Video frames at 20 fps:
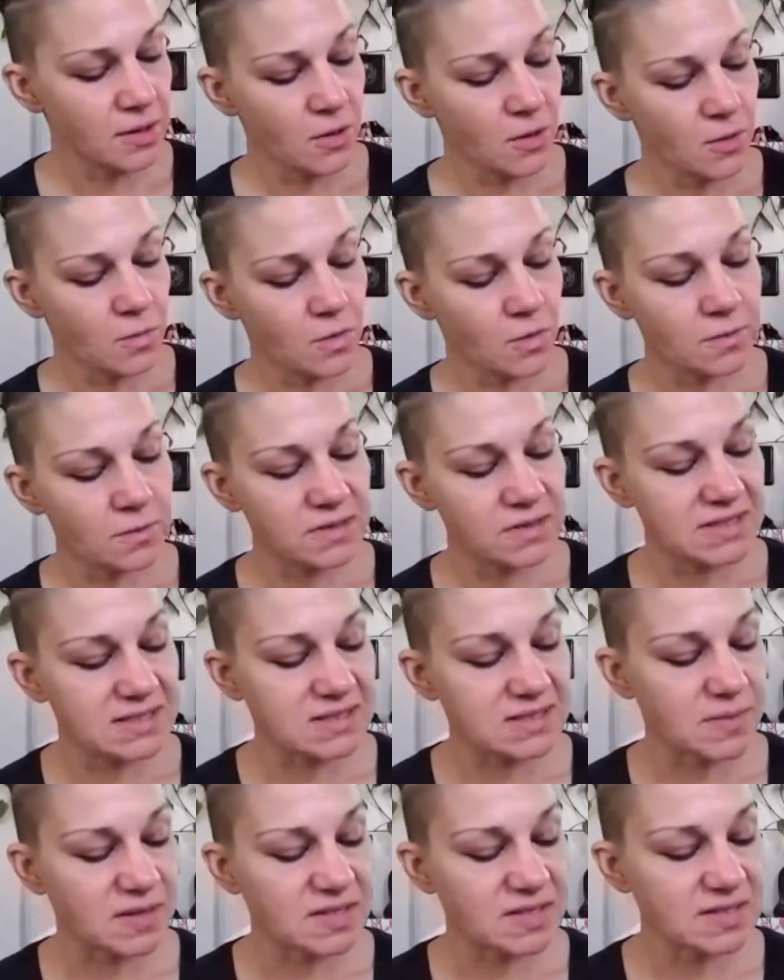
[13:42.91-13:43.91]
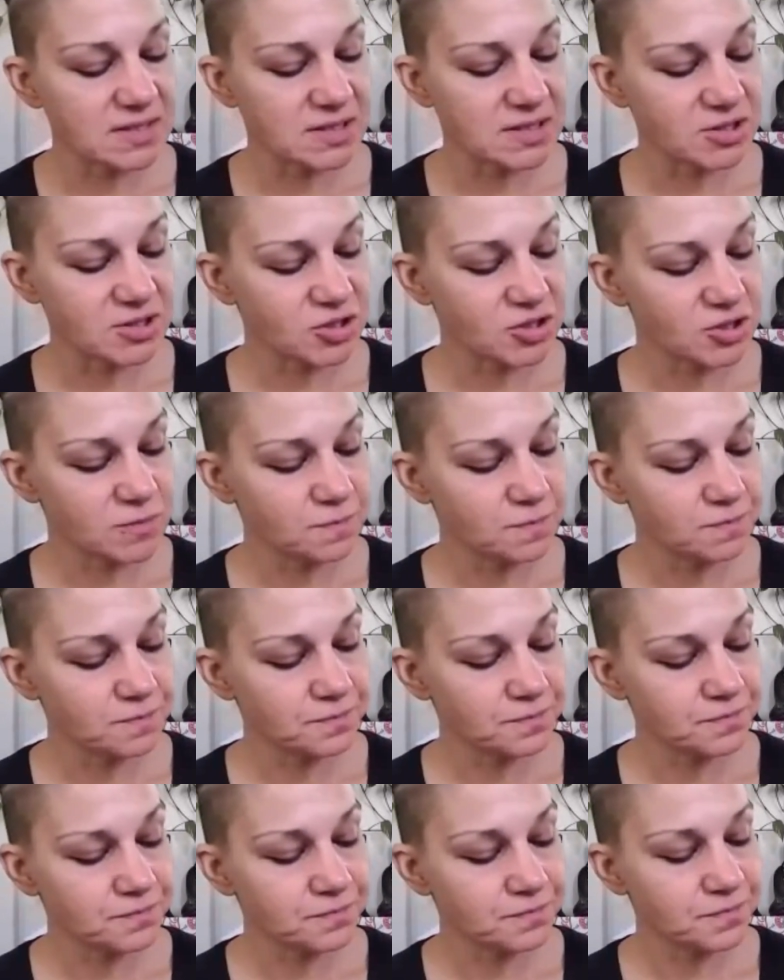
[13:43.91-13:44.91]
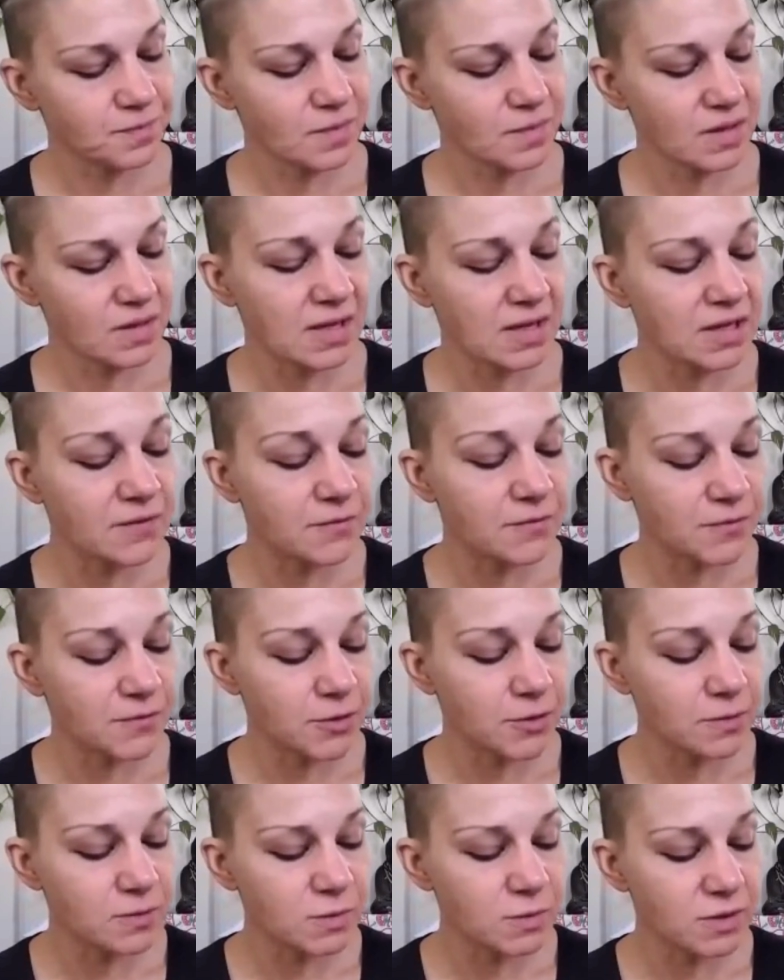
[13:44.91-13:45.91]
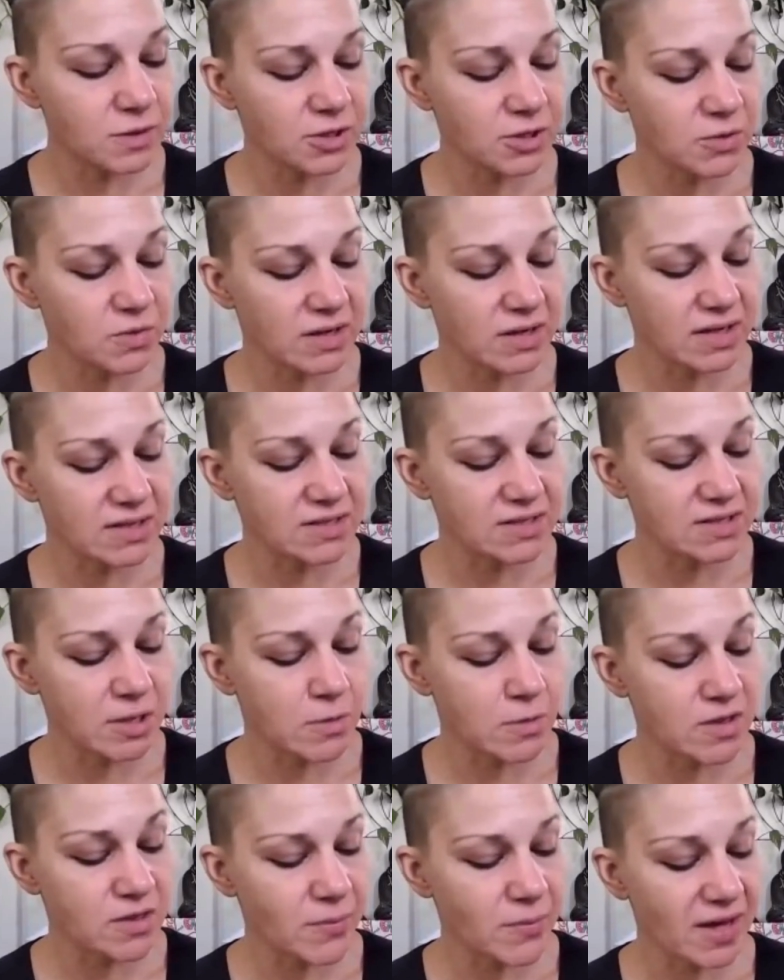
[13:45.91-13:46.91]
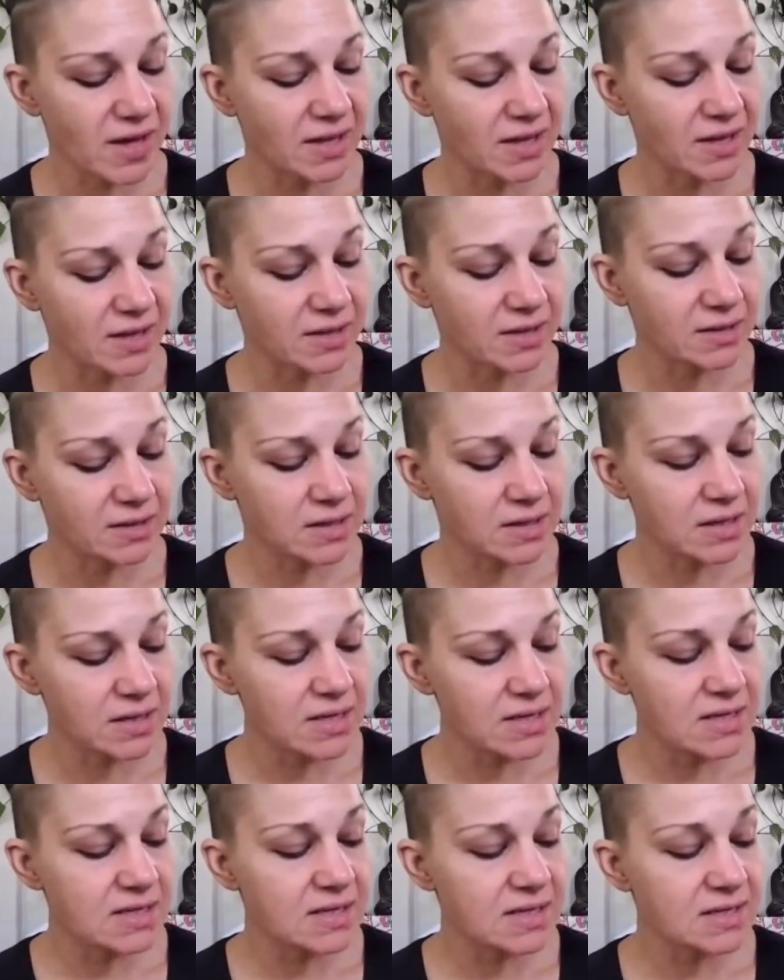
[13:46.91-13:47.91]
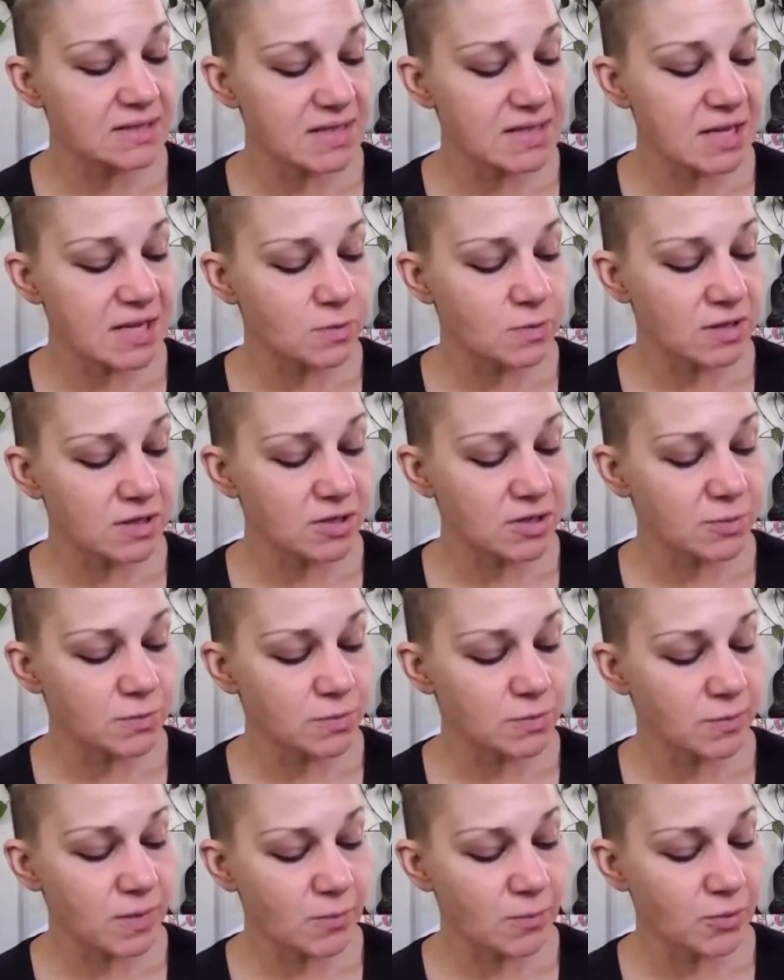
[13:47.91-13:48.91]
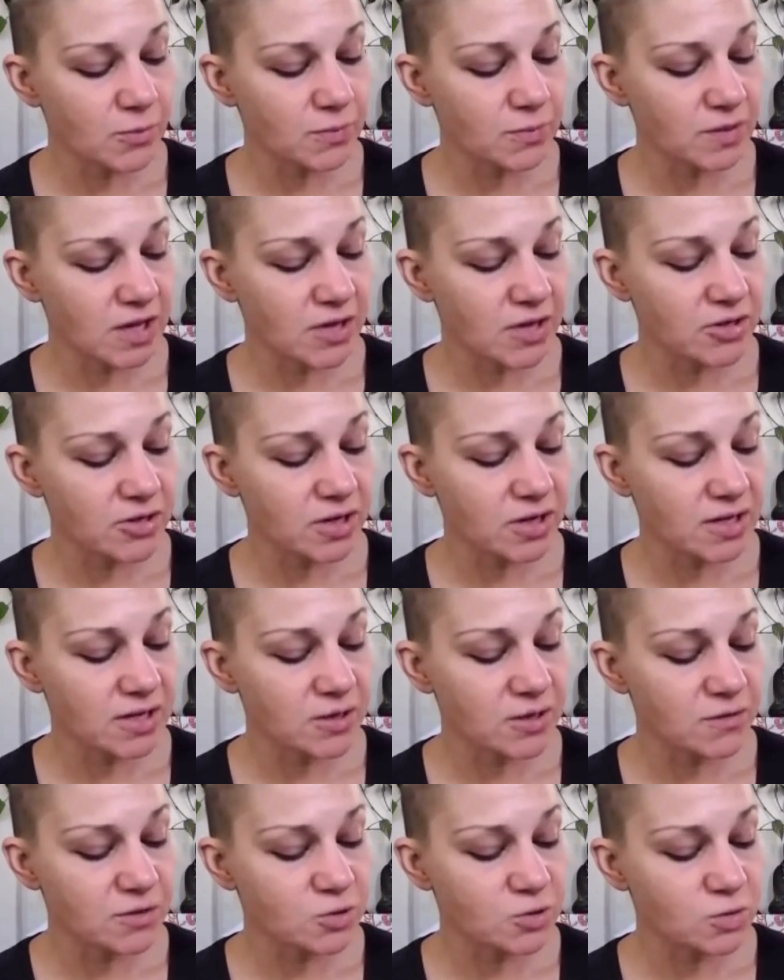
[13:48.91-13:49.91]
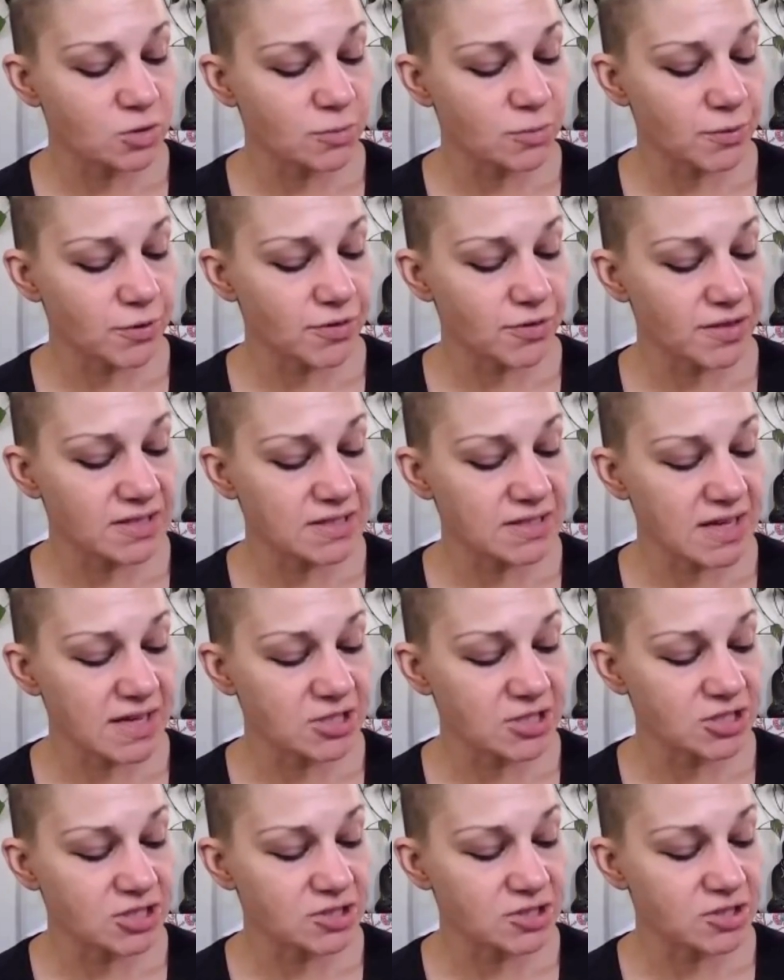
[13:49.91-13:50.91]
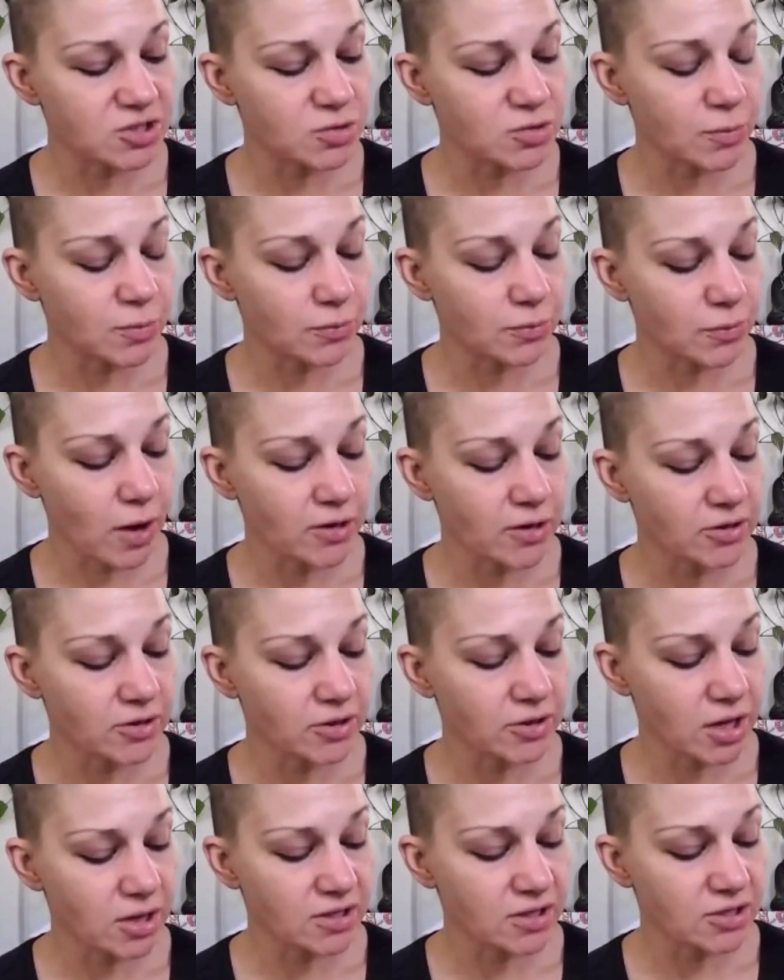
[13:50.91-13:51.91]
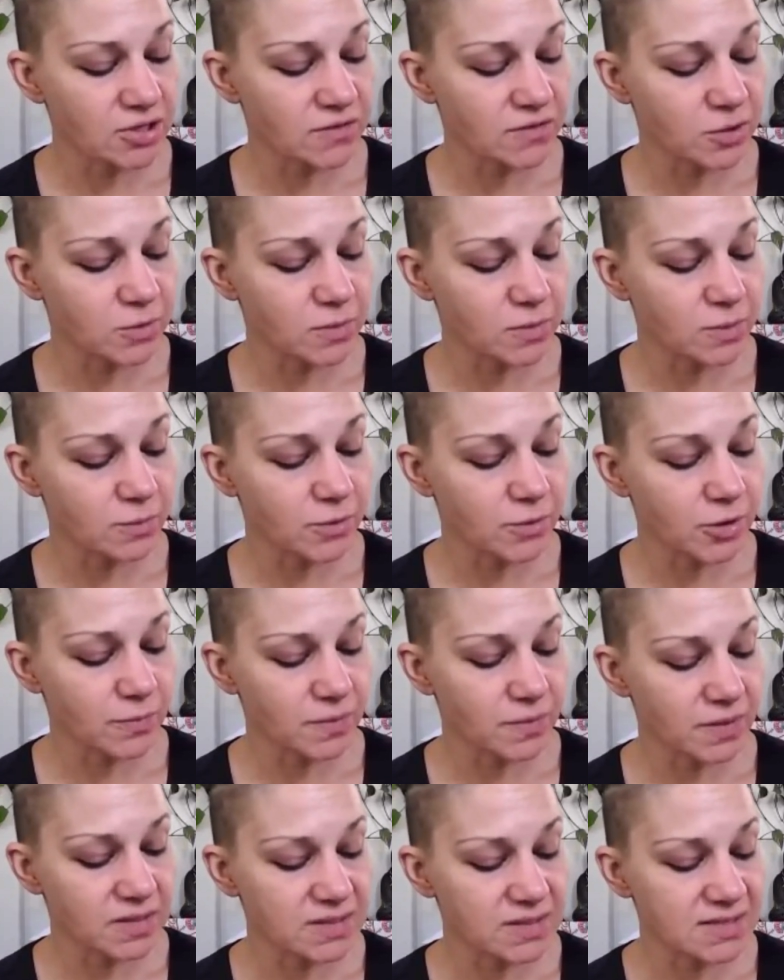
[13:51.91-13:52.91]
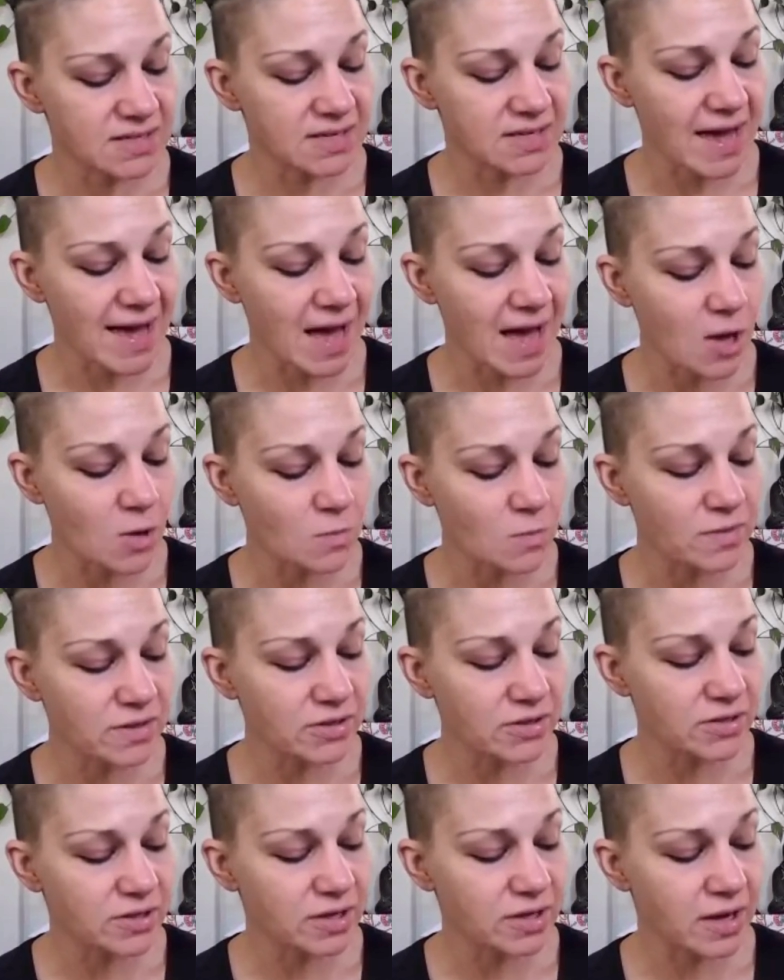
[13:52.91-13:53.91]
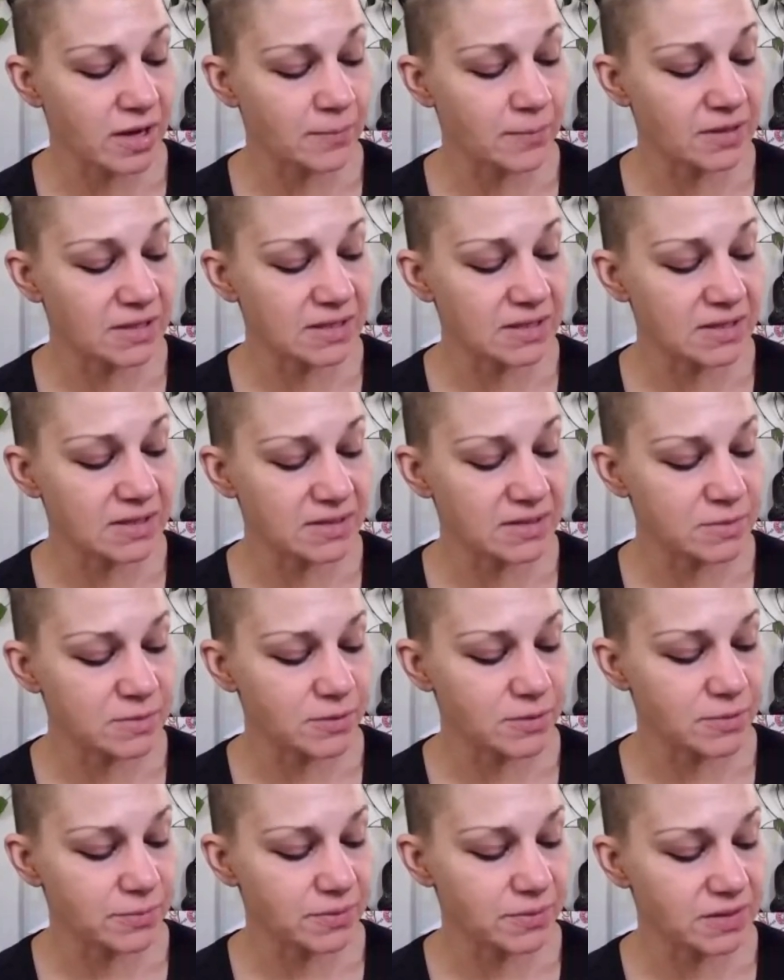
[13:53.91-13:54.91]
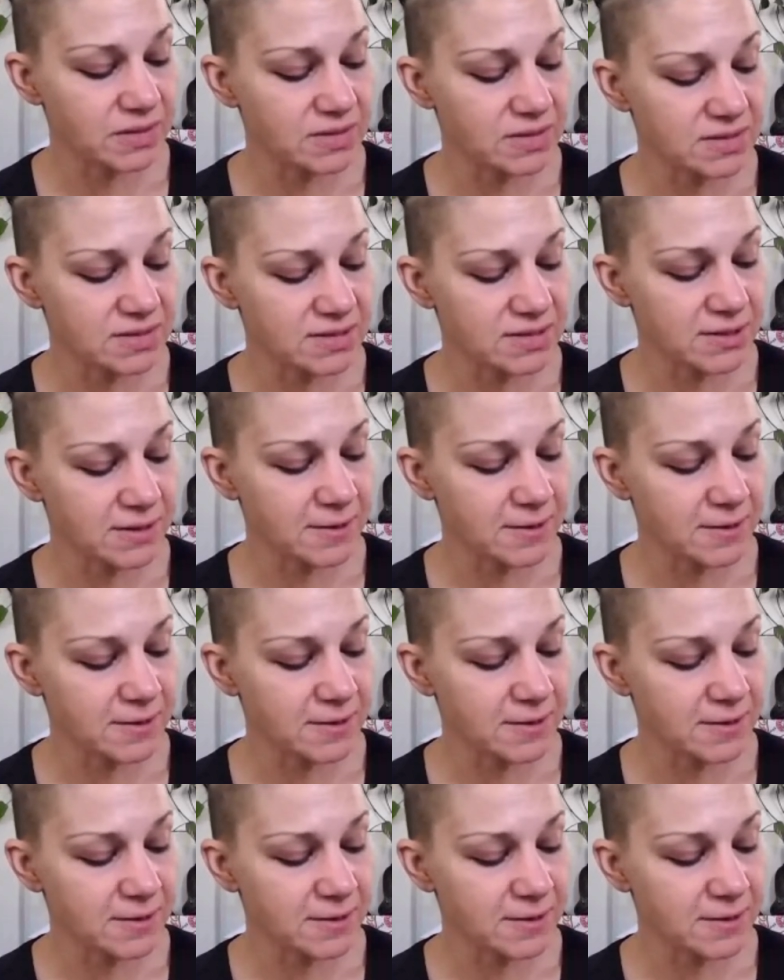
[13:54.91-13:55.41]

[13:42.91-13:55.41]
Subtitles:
"What was his message?" "He confirmed what you and I saw with Maya. He said we could remember beyond our individual birth intentions to a broader knowledge of human purpose and how we could complete this purpose.